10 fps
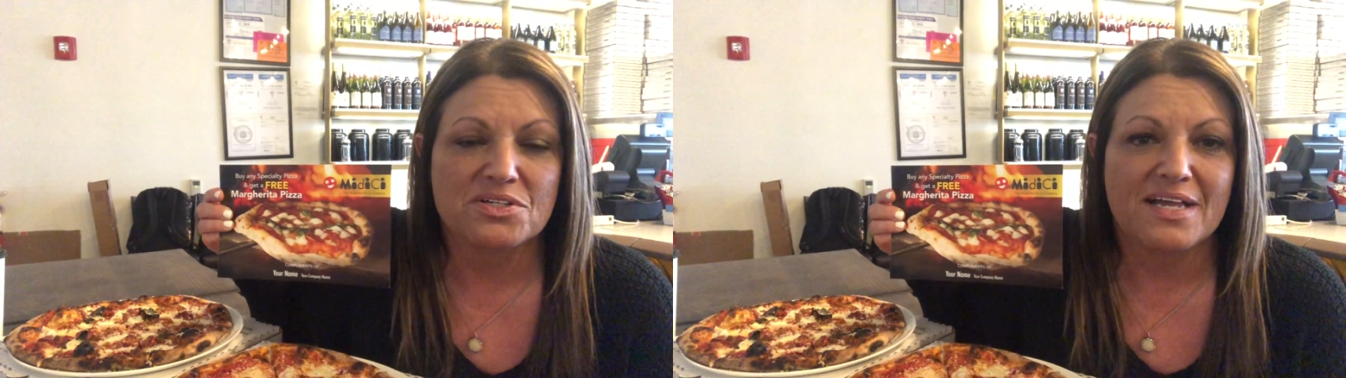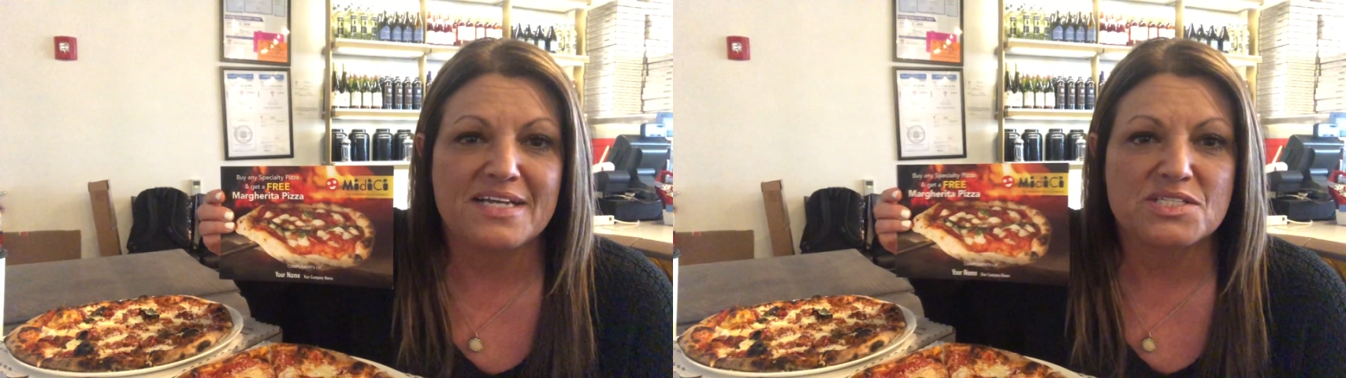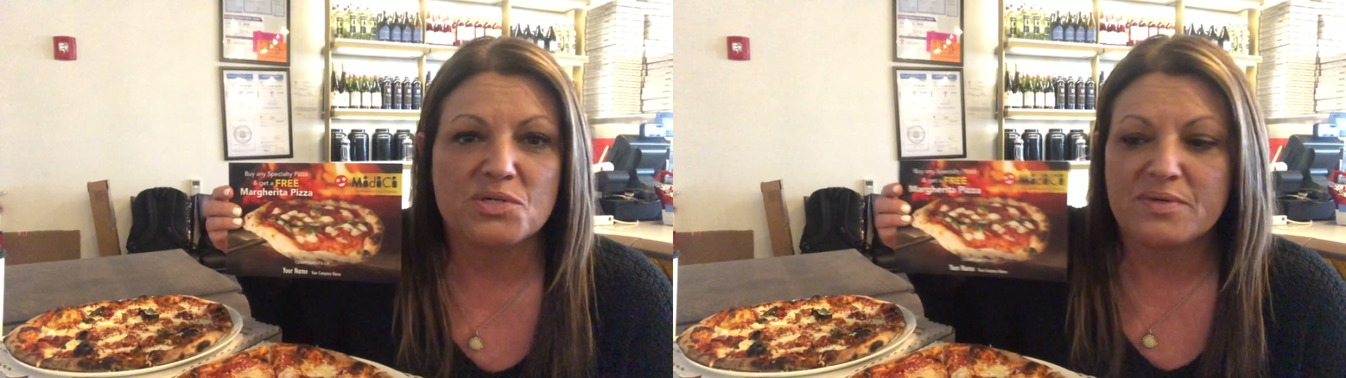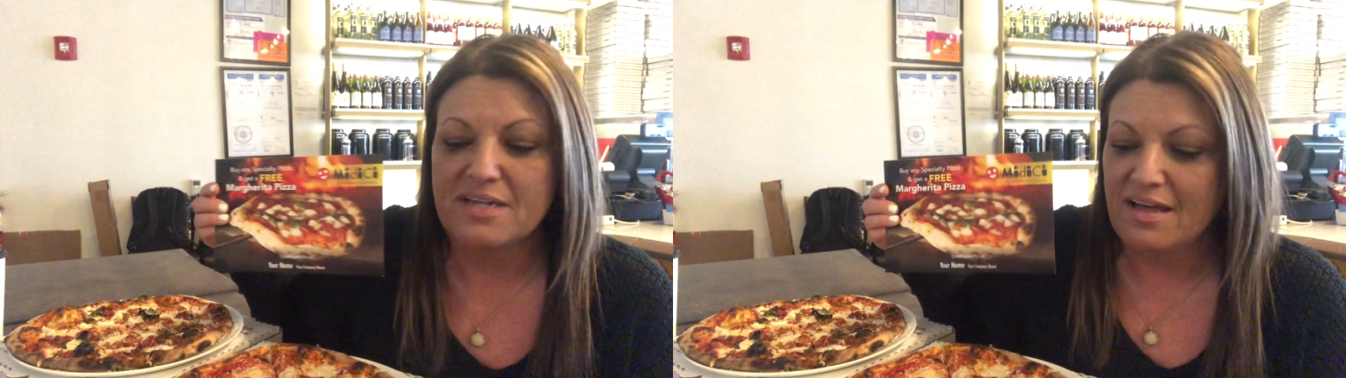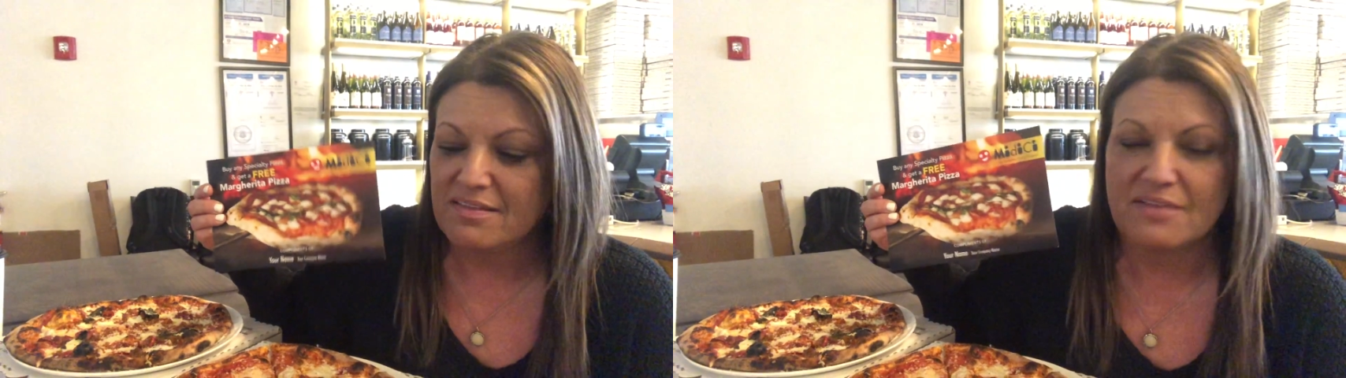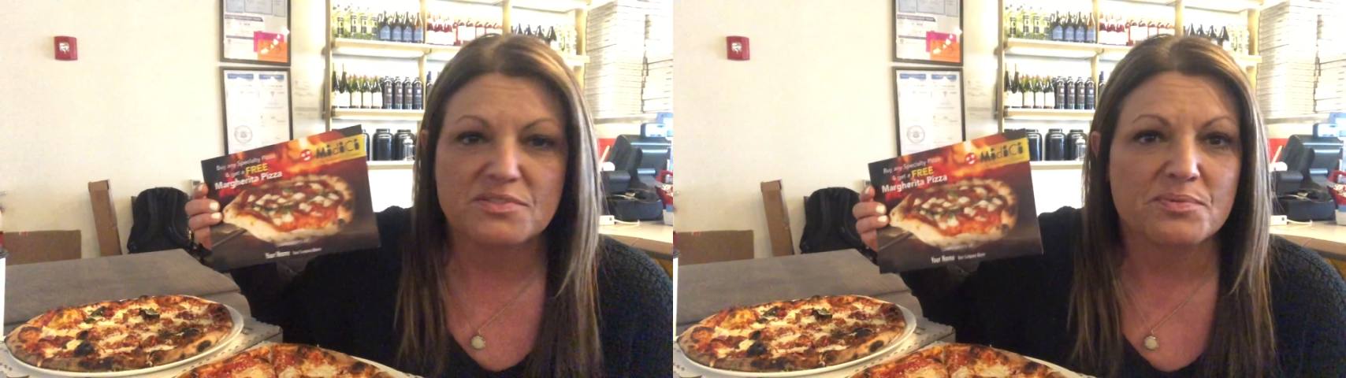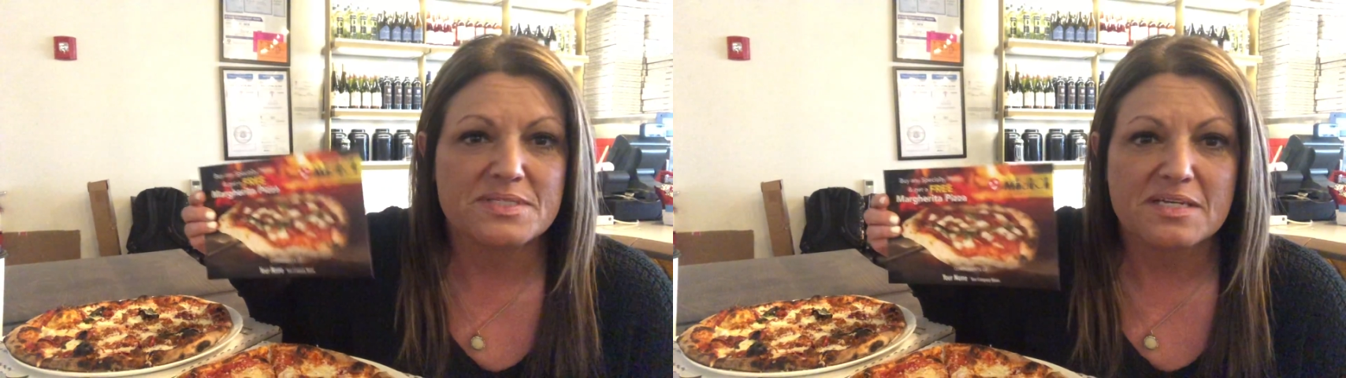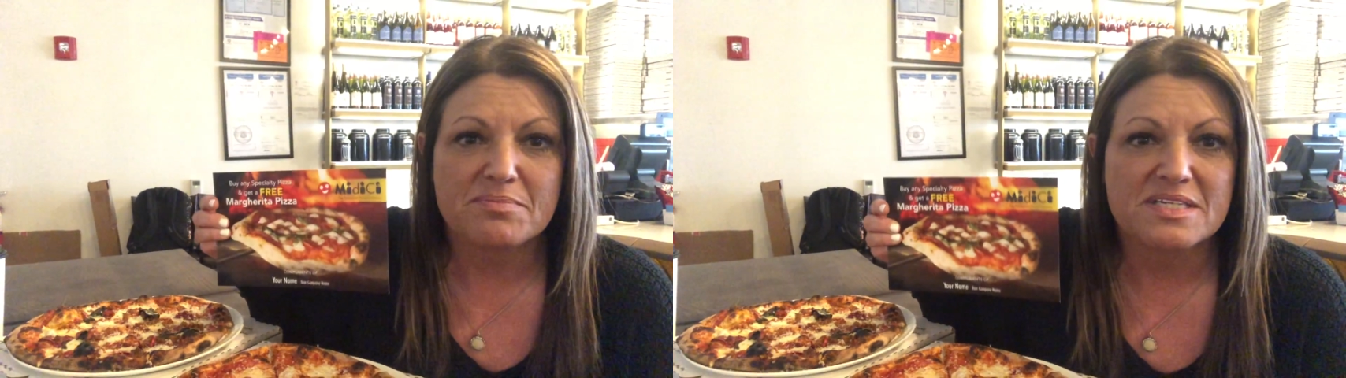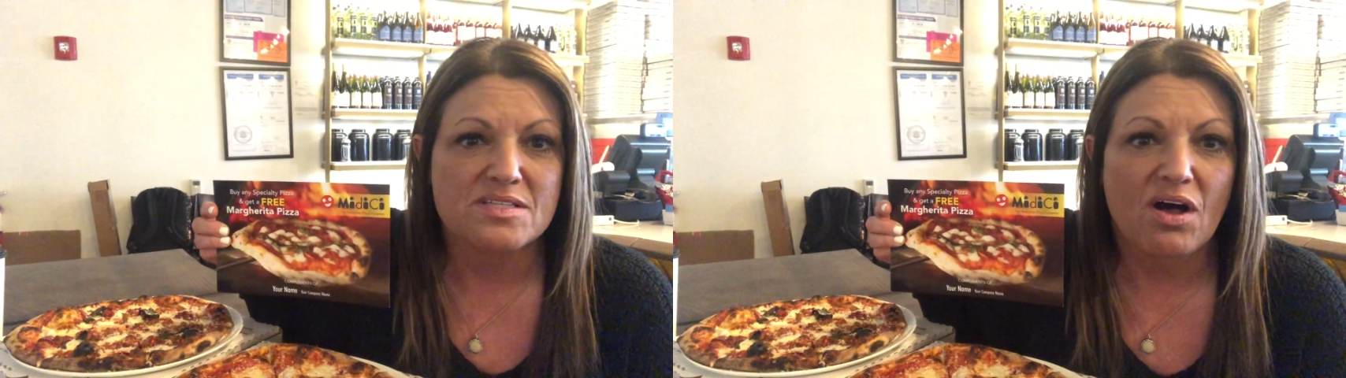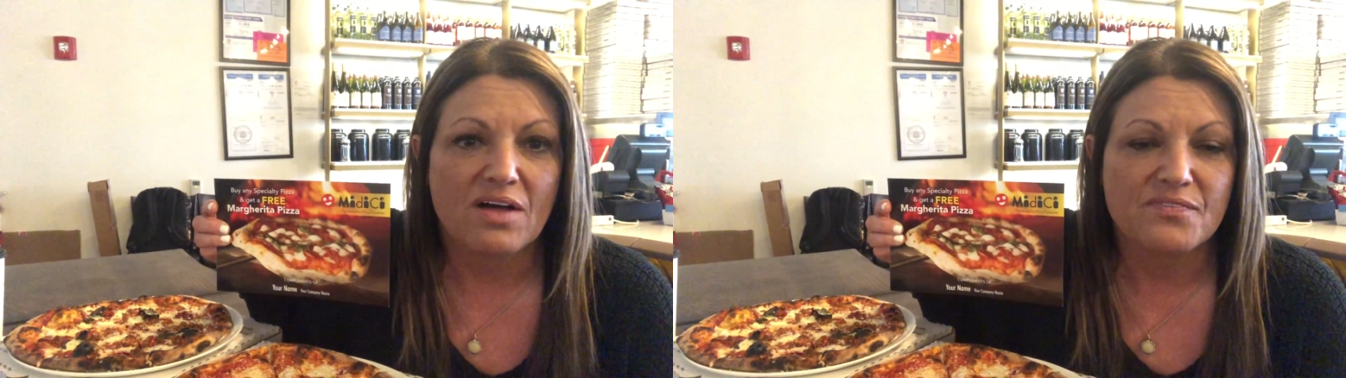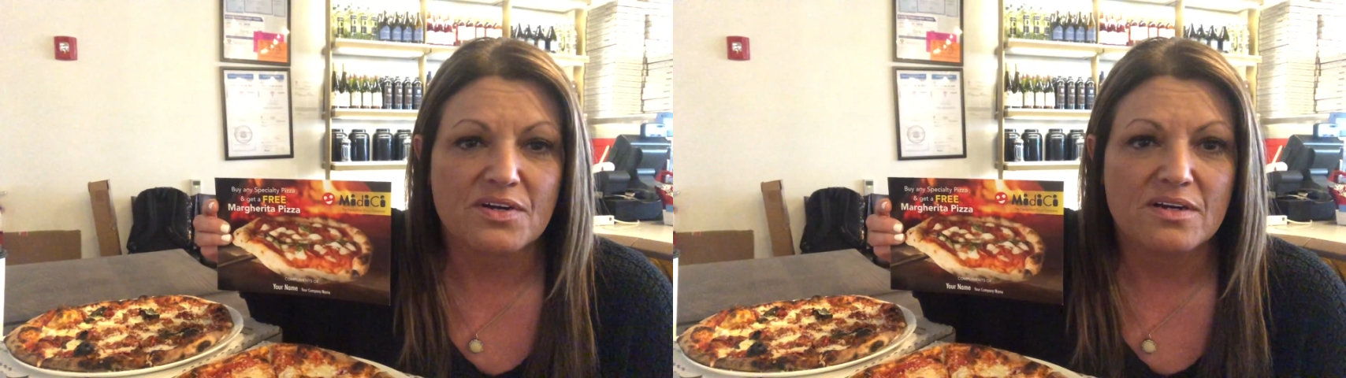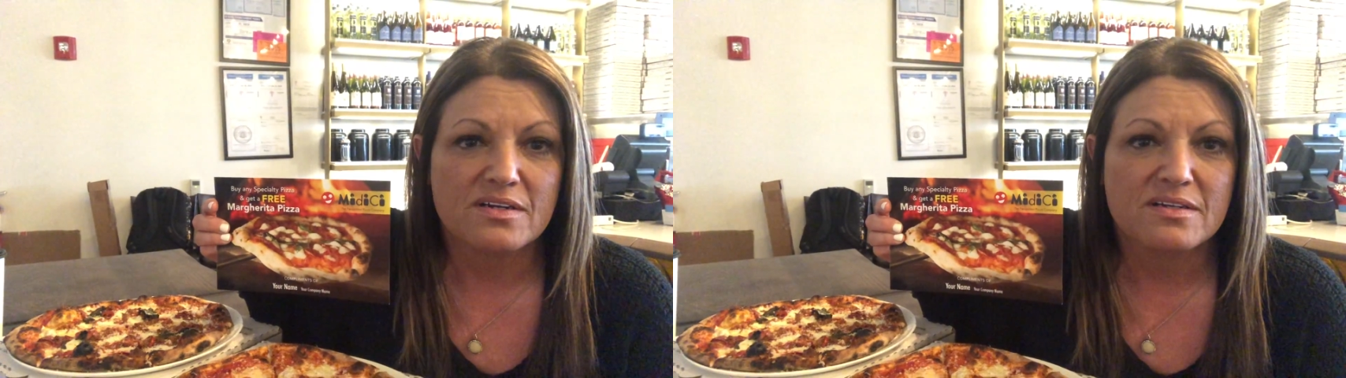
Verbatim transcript: clients who would not love to redeem this offer.